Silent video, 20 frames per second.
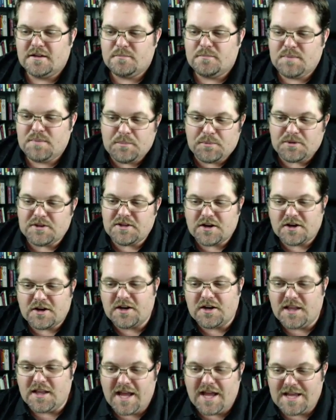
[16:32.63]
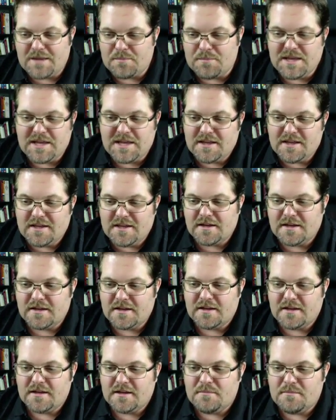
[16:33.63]
People that are going to like me,
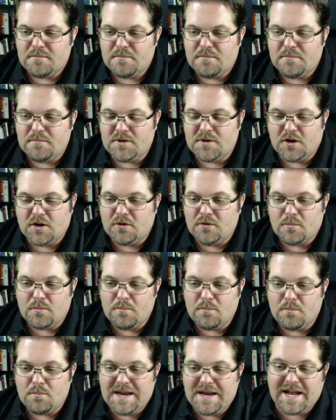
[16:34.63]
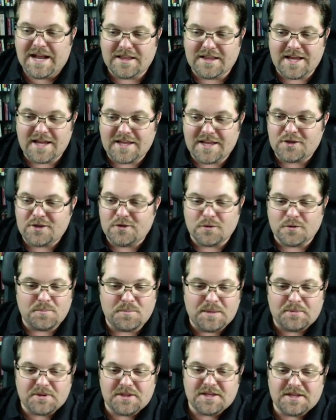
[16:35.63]
may not like you, and
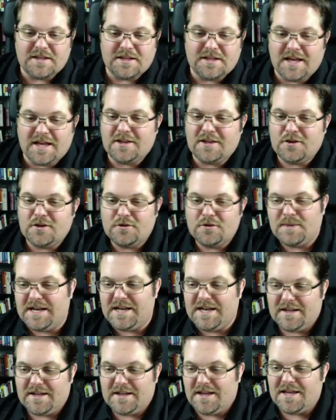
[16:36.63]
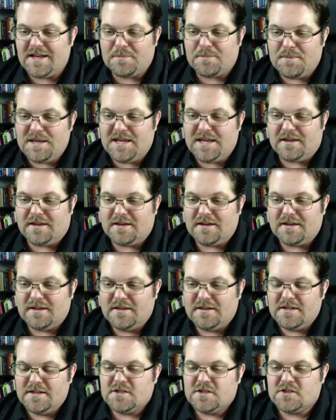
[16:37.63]
people that like you may not like me.
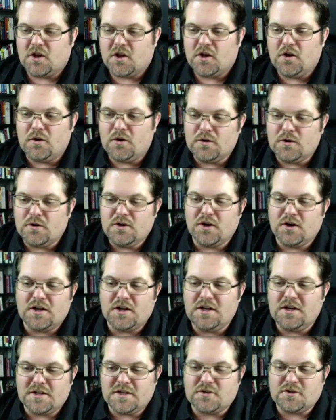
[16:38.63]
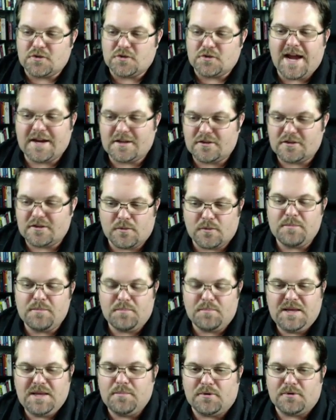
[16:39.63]
So you're going to attract the right
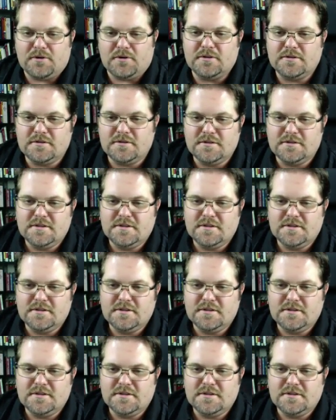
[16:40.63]
people.